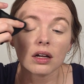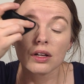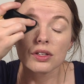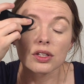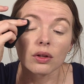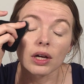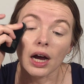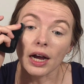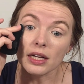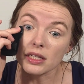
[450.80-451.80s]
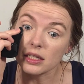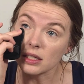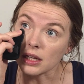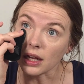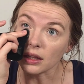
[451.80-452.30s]
so that I
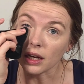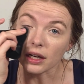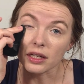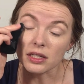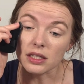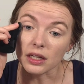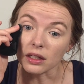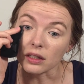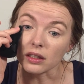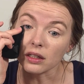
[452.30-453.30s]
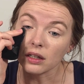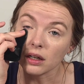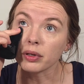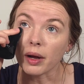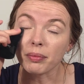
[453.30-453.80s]
set that concealer,
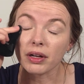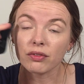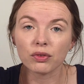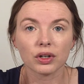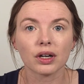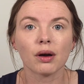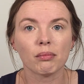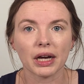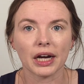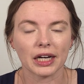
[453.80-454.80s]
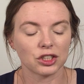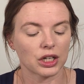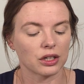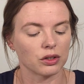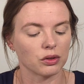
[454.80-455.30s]
prepping for my
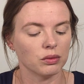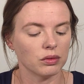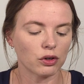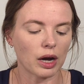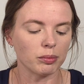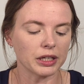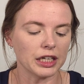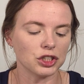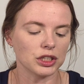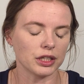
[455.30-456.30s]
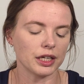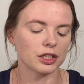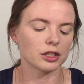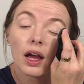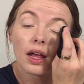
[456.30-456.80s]
eyeshadow application later.